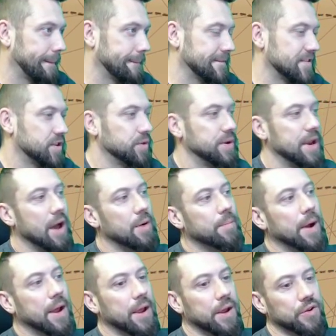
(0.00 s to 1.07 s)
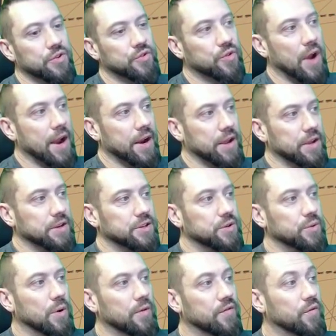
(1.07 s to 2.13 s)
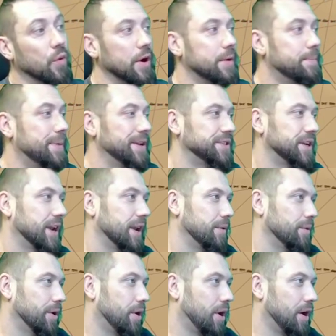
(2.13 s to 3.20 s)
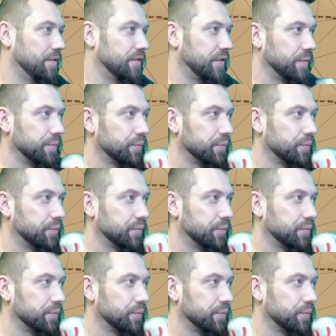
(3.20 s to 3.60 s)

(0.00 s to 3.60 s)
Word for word: So now my strat is to avoid pissing anyone off.